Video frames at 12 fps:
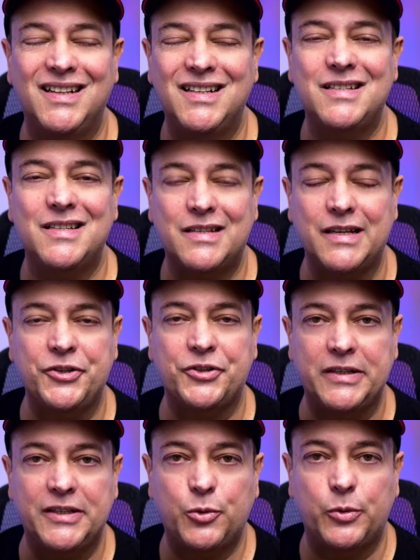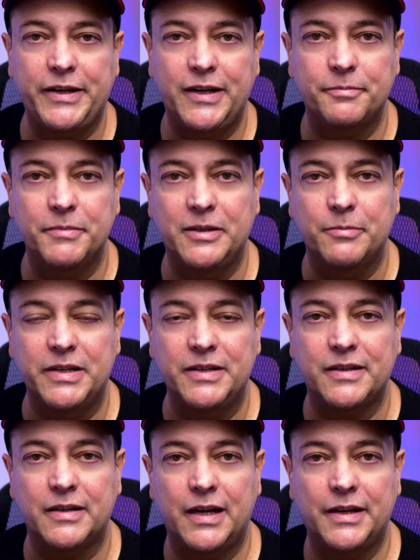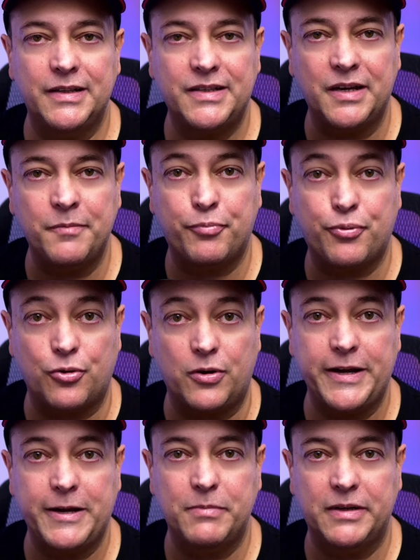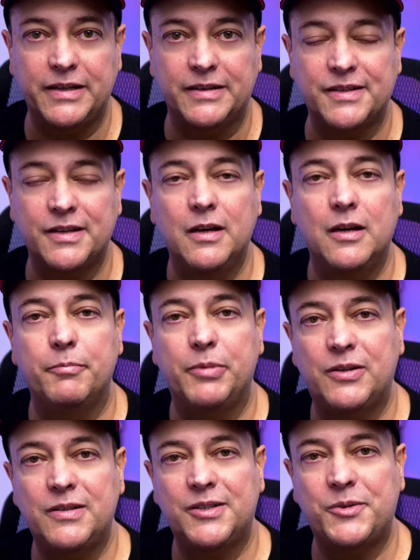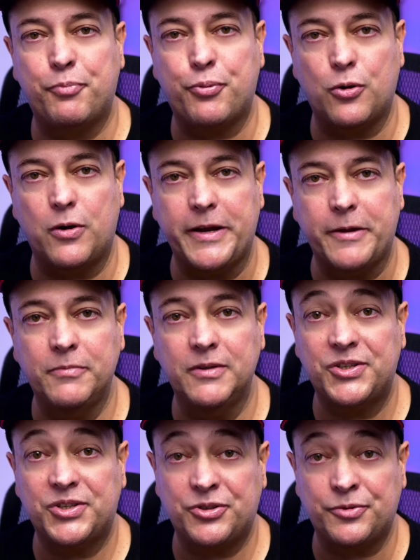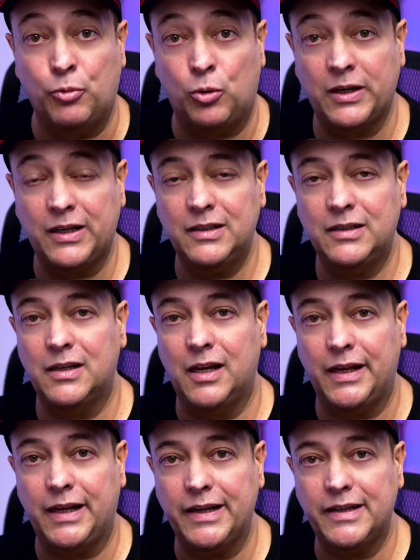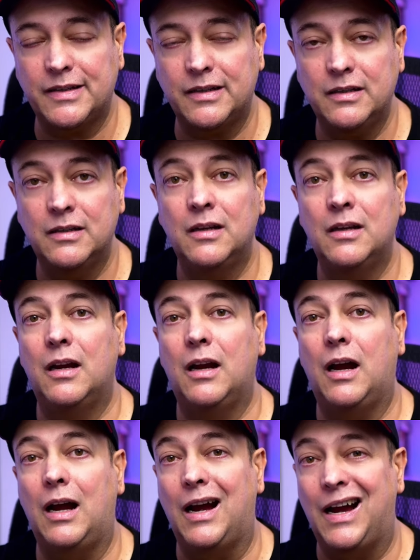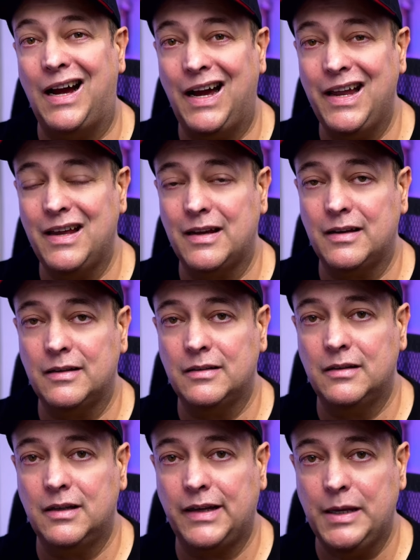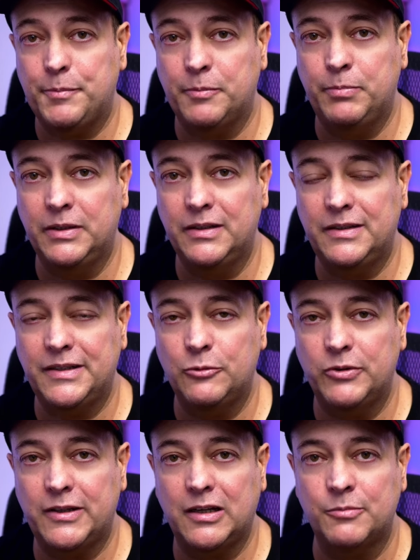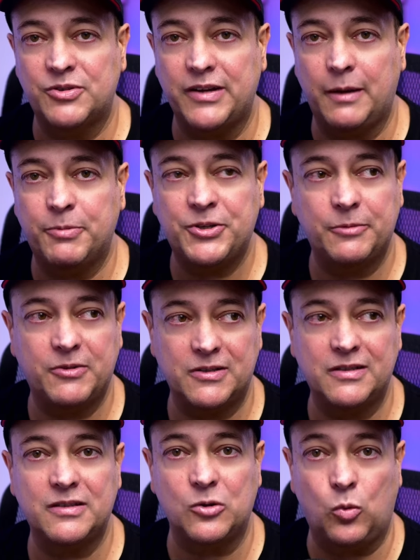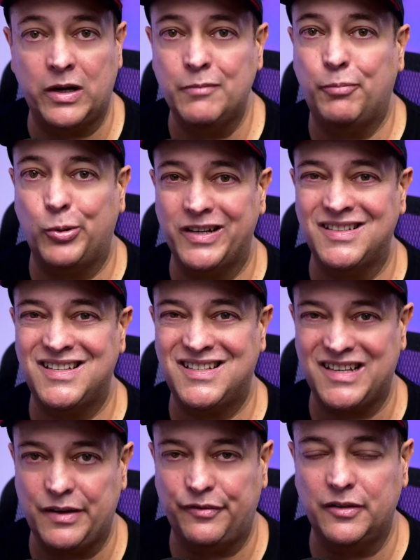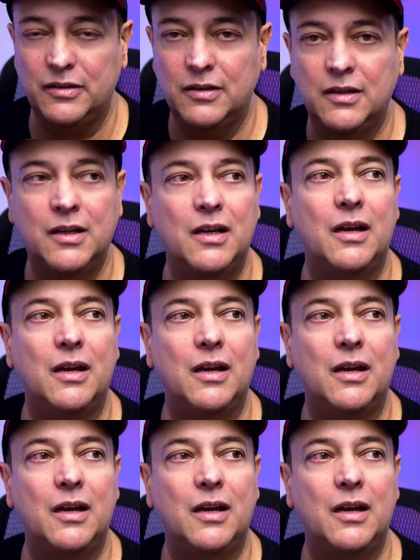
it is essentially a 28 millimeter. And that's a prime lens. Because it's prime, it's smaller, lighter, higher capability when it comes to aperture, because this is a 1.7,